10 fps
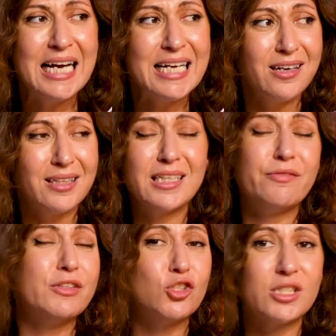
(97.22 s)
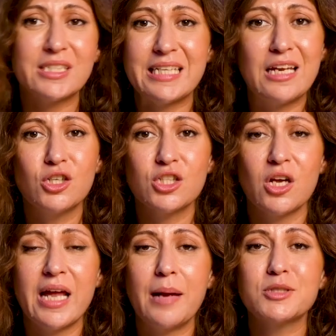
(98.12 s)
not even just sellers on
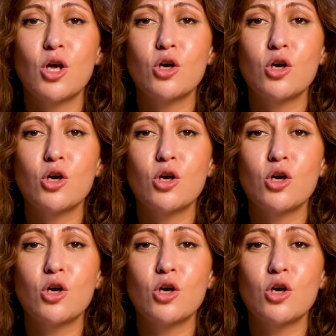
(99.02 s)
Amazon,